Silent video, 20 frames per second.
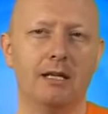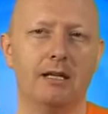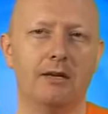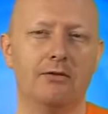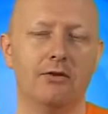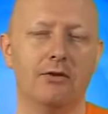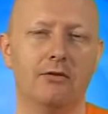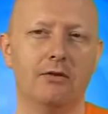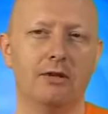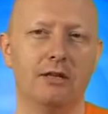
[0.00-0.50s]

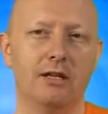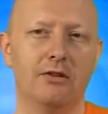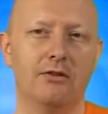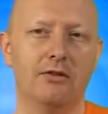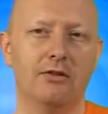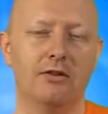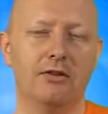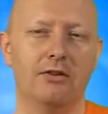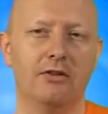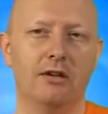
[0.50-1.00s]
different
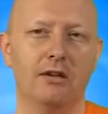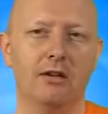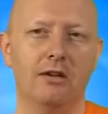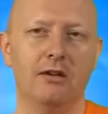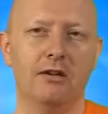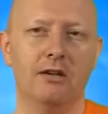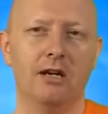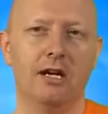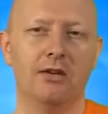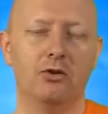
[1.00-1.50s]
religions,
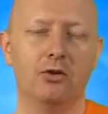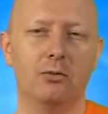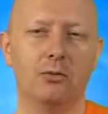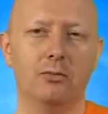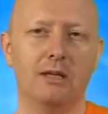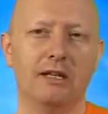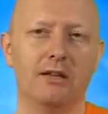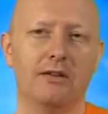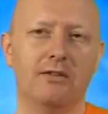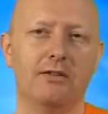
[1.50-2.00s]
and
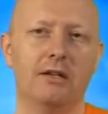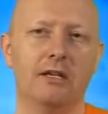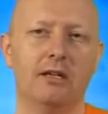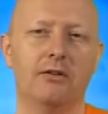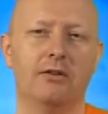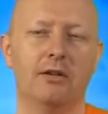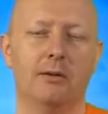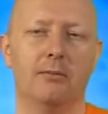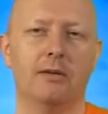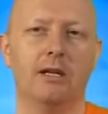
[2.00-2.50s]
normally it's seen
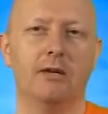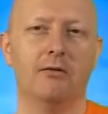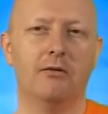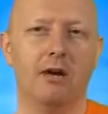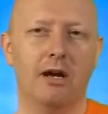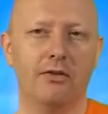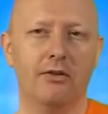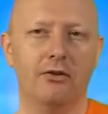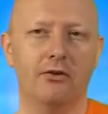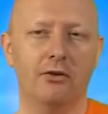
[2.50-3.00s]
as something
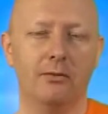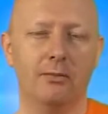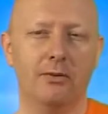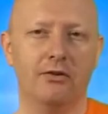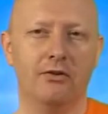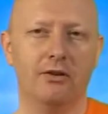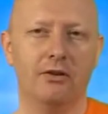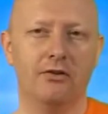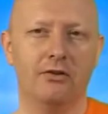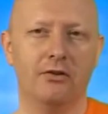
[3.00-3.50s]
rather
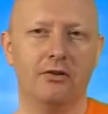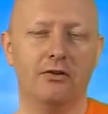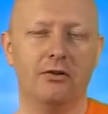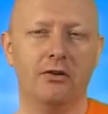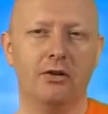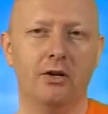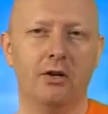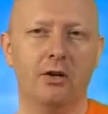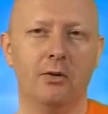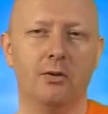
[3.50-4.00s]
superstitious,
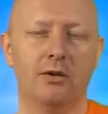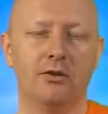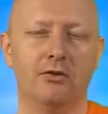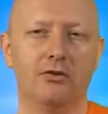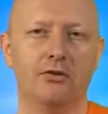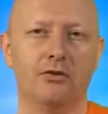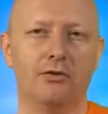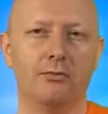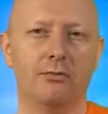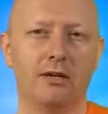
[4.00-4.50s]
which
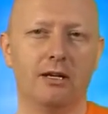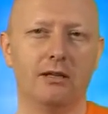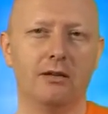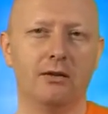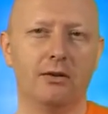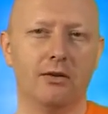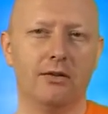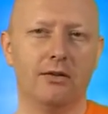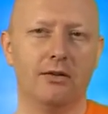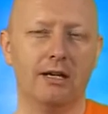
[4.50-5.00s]
you sprinkle
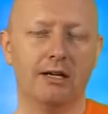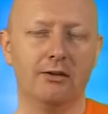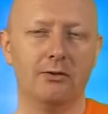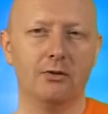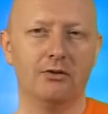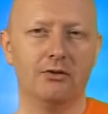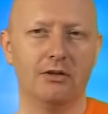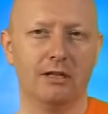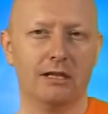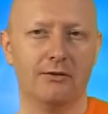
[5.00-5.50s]
on things
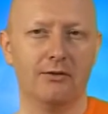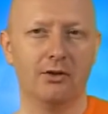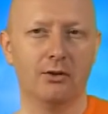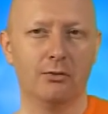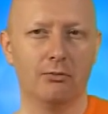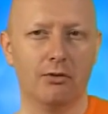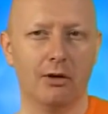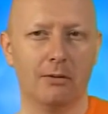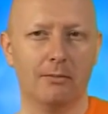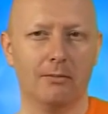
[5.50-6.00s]
which are giving you
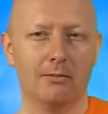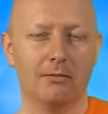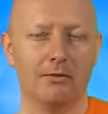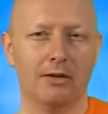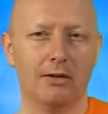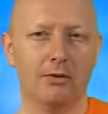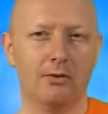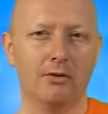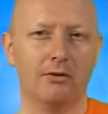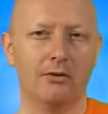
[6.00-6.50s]
problems
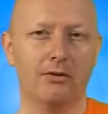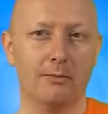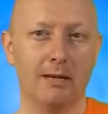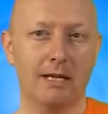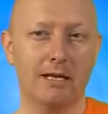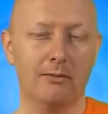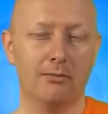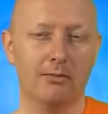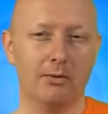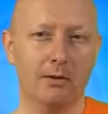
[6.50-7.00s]
in order to
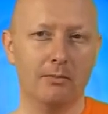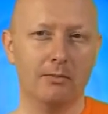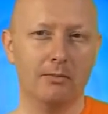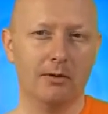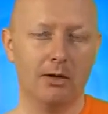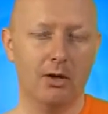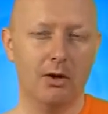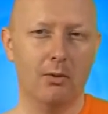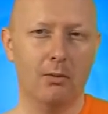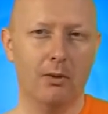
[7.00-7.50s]
make the
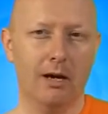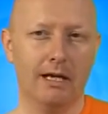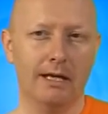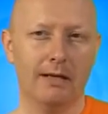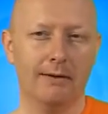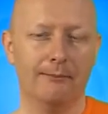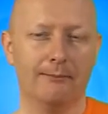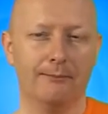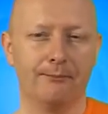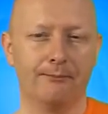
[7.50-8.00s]
problem go away.